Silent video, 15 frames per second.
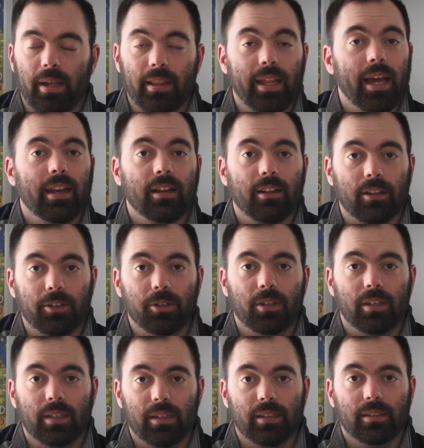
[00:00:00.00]
and that
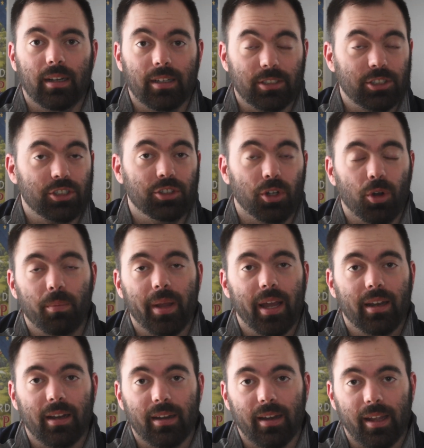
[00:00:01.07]
included a
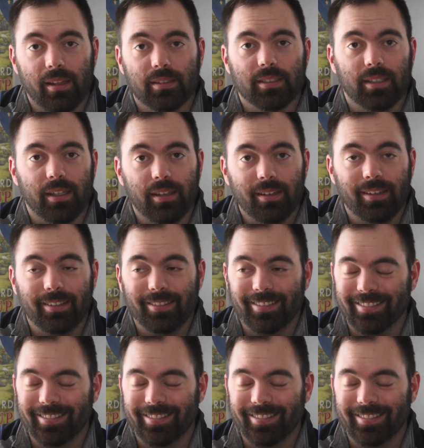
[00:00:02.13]
snowman on 18.